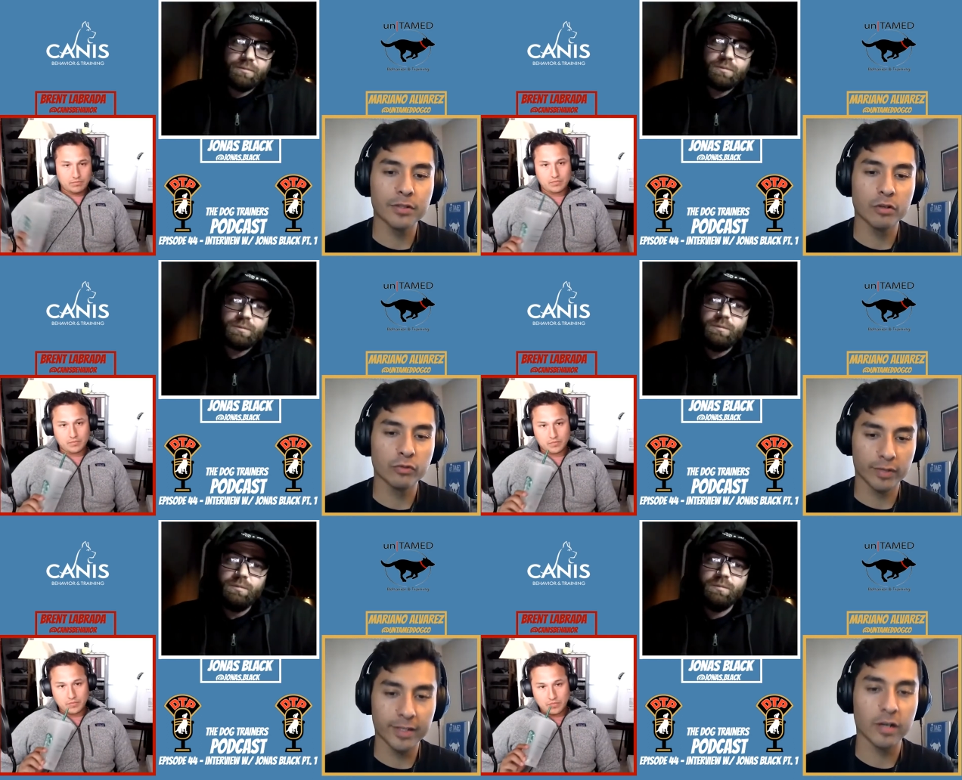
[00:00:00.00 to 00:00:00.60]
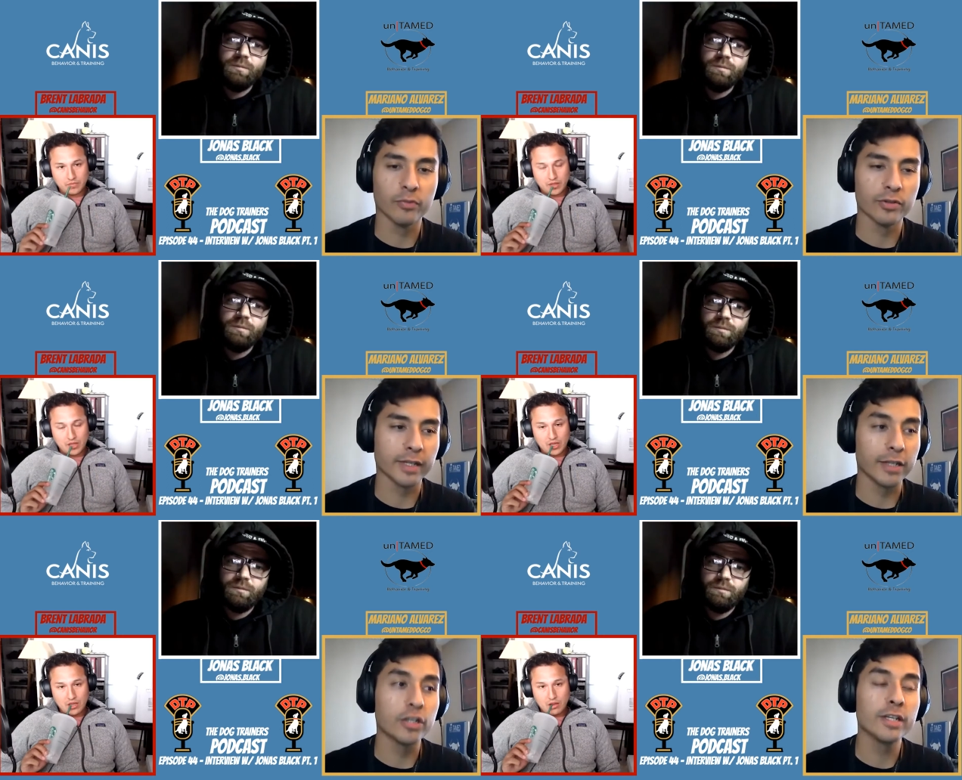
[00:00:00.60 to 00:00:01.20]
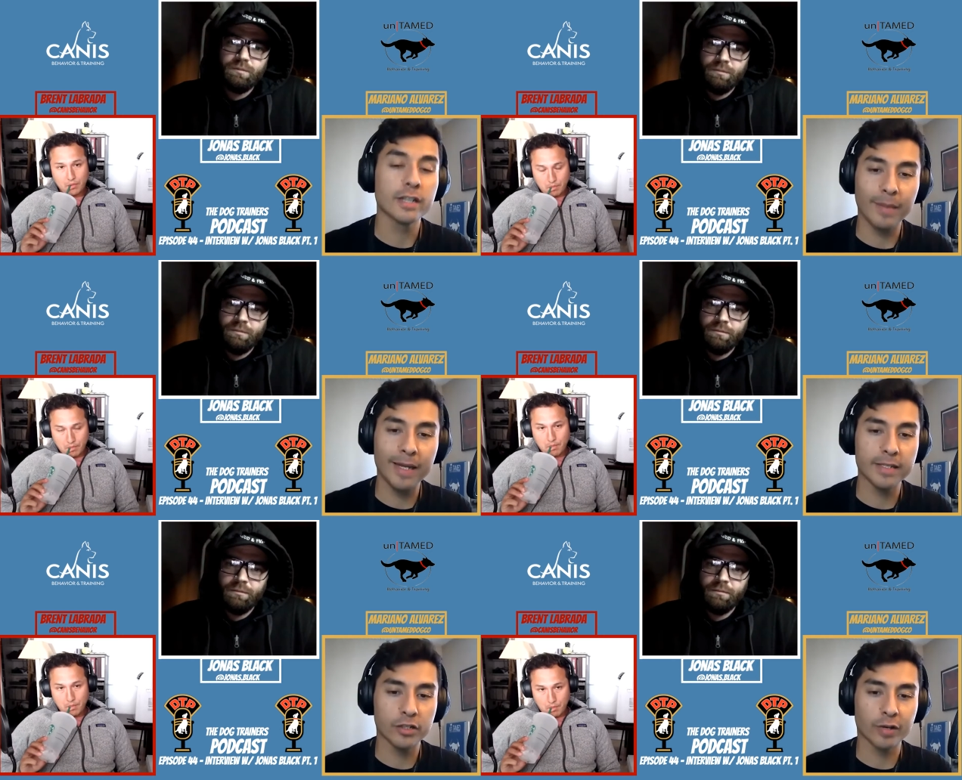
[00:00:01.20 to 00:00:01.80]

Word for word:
Speaker 1: was with sarah brusky and she's an amazing